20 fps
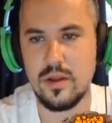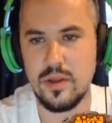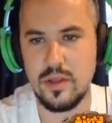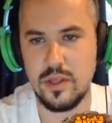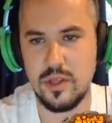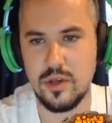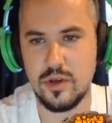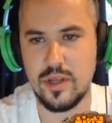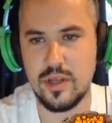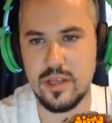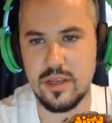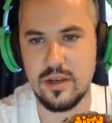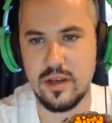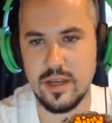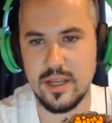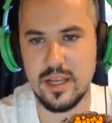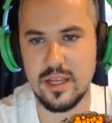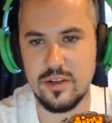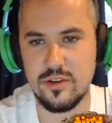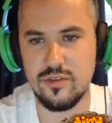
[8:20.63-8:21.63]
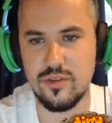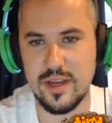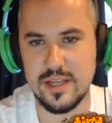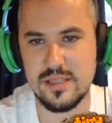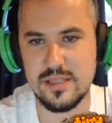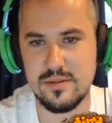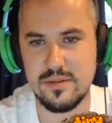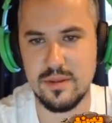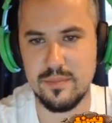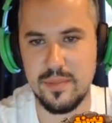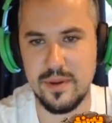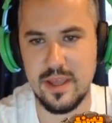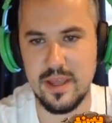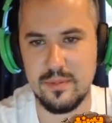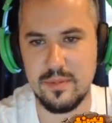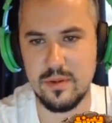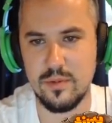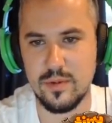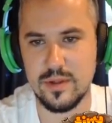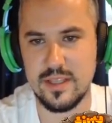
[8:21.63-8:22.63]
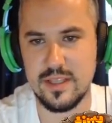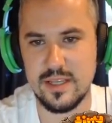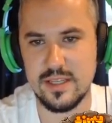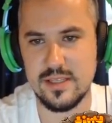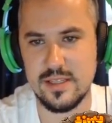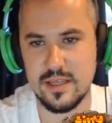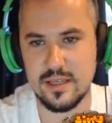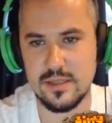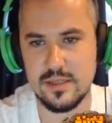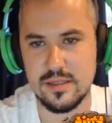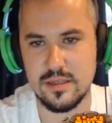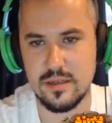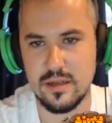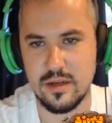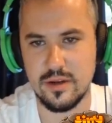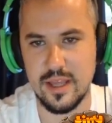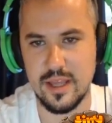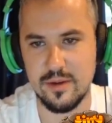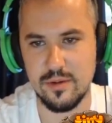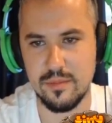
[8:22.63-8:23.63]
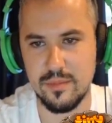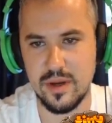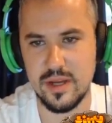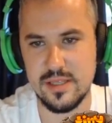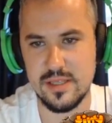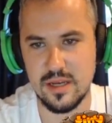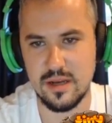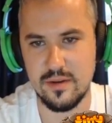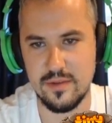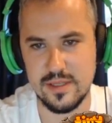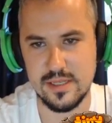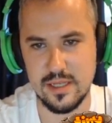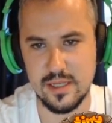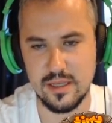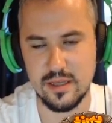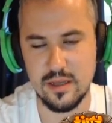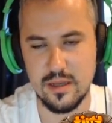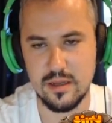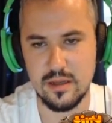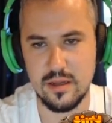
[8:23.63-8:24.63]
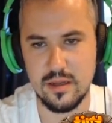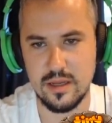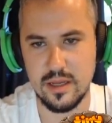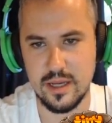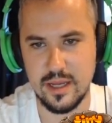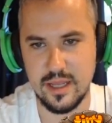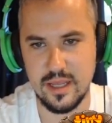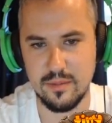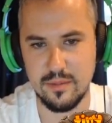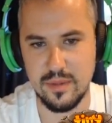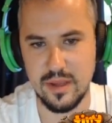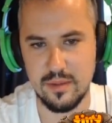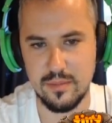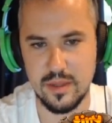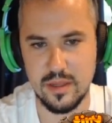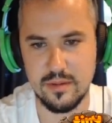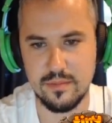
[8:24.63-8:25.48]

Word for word: You can I can dress the baby with these things. Okay, well mine's obviously a king baby.